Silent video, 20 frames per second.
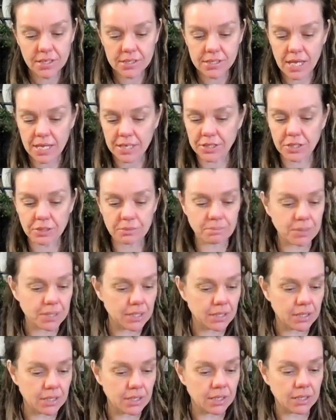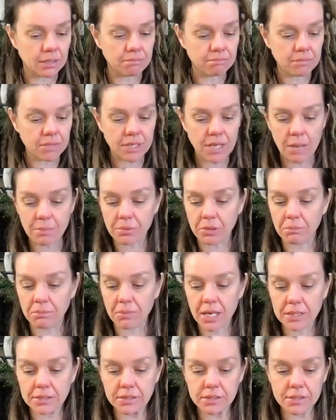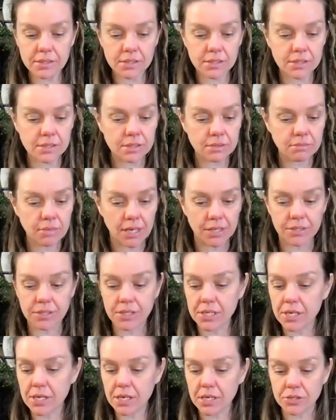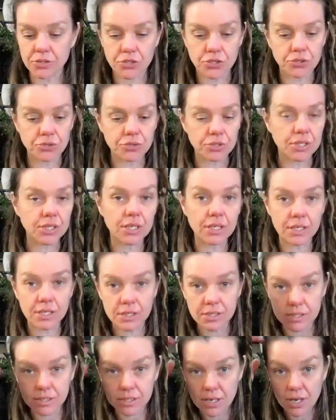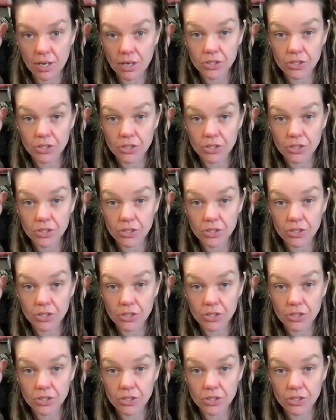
That could be a couple of months, a year, 2 years,